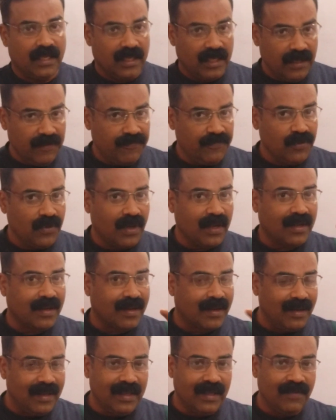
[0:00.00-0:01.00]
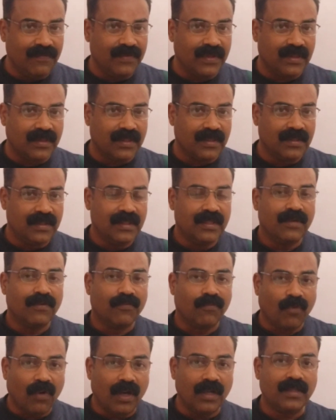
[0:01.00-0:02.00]
If you are clear with
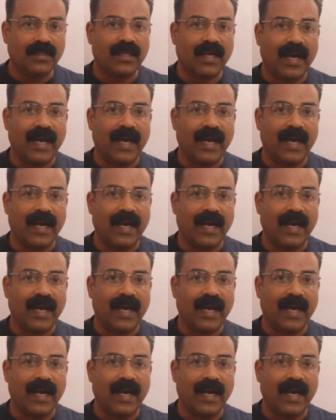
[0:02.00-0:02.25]
what